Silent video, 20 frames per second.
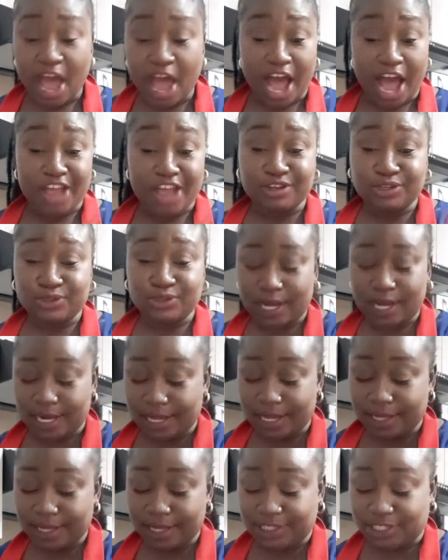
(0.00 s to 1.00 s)
I
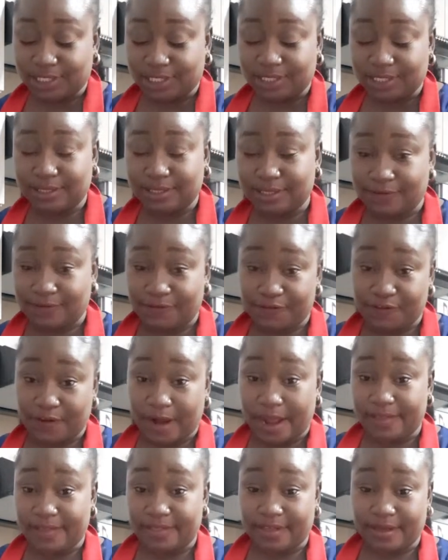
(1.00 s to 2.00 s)
usually just
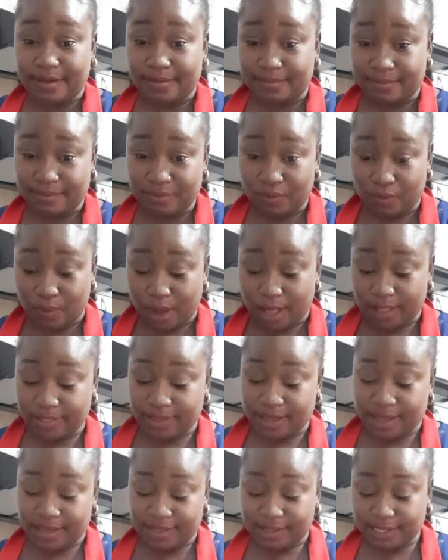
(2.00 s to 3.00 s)
fry them while
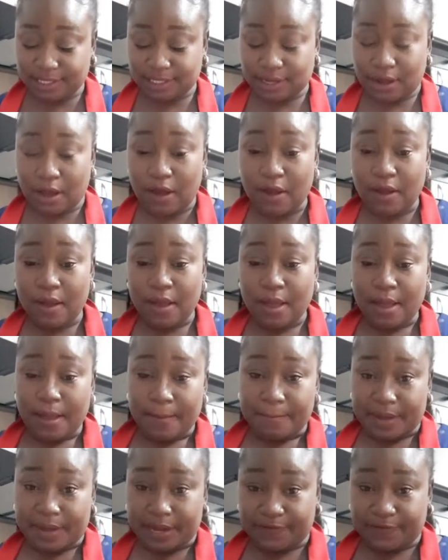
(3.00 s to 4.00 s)
they are this long.
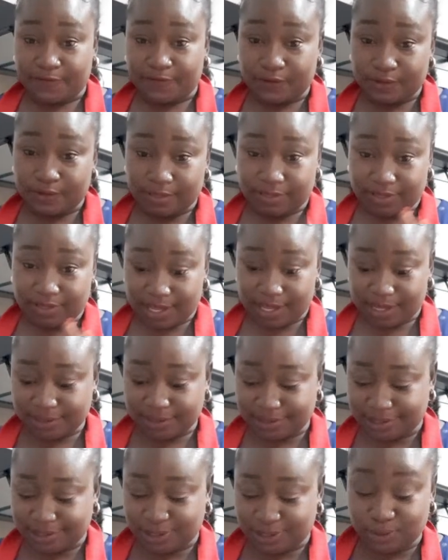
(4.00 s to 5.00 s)
But for
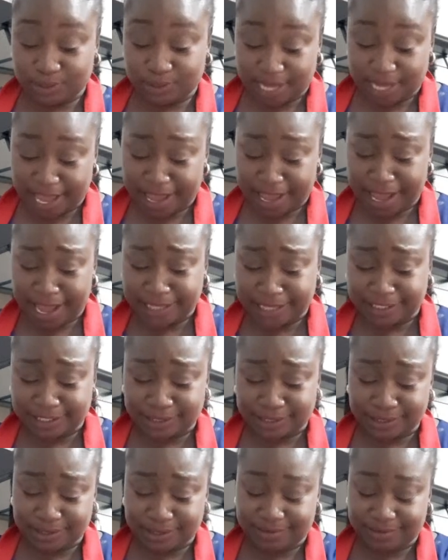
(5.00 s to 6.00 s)
this today, I'm
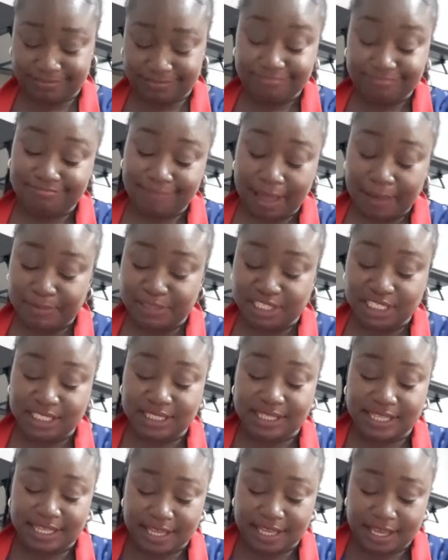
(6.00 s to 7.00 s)

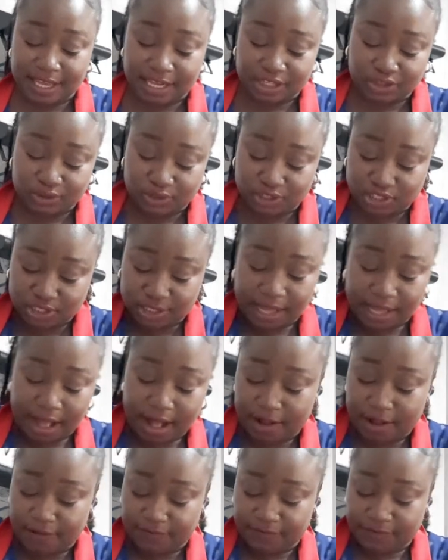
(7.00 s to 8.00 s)
just thinking I should just
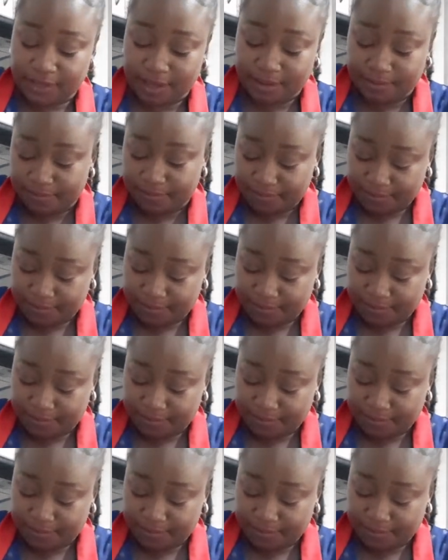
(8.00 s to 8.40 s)
halve them.